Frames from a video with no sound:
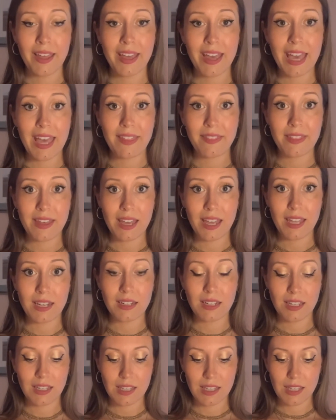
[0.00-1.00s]
and then
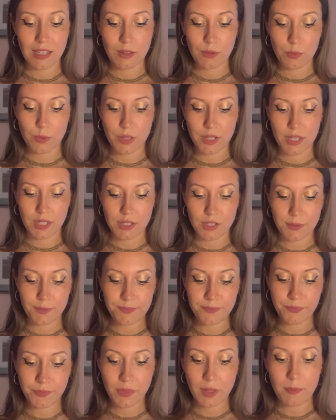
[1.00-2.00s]
he would
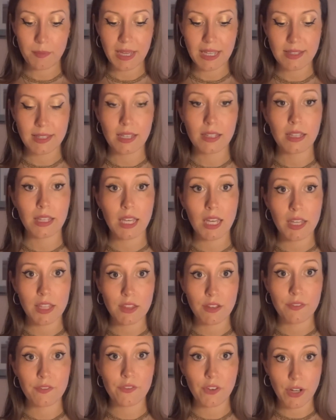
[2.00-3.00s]
basically in
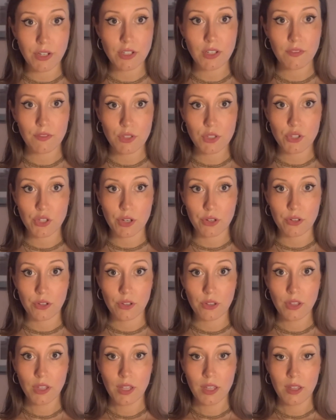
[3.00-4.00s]
the front of the
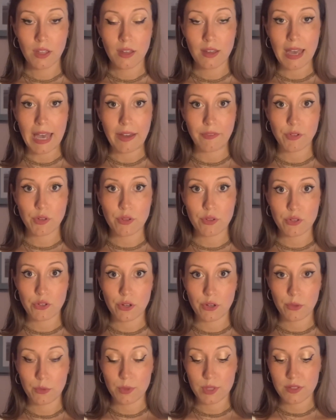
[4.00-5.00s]
journal, after the
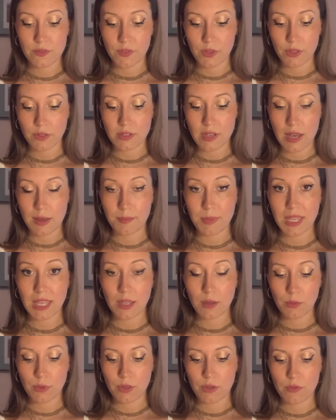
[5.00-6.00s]
journal was filled up,
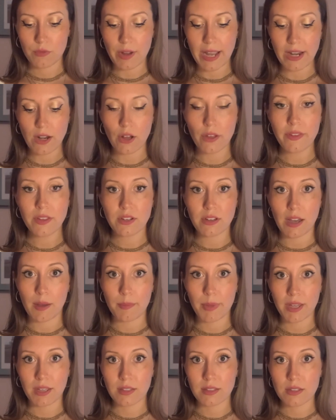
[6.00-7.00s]
he would write all the
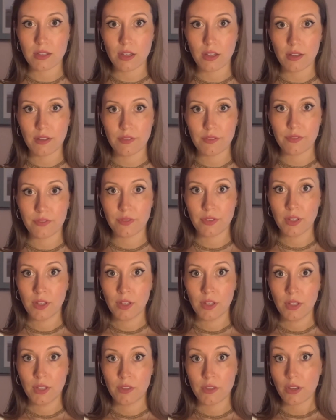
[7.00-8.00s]
topics of
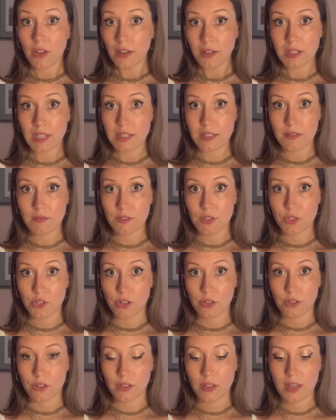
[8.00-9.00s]
the contents of the
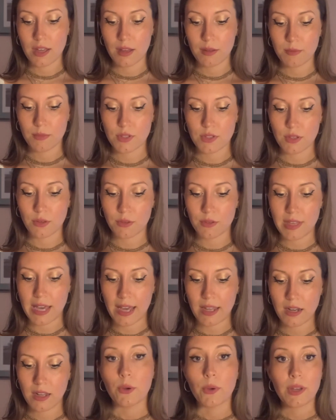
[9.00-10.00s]
journal, so
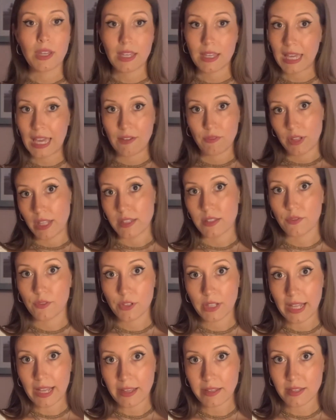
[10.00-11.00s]
that he gave lots of
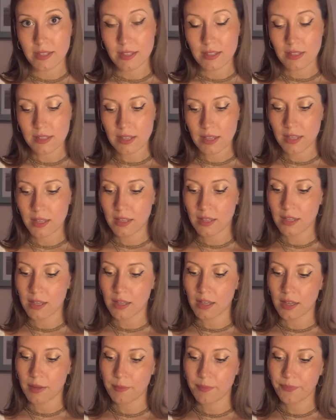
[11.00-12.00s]
classes
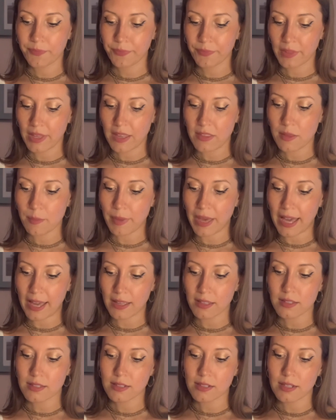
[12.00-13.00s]
in the
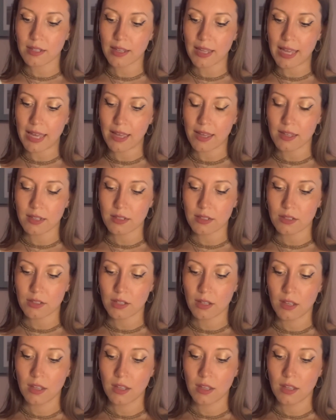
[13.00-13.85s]
past, and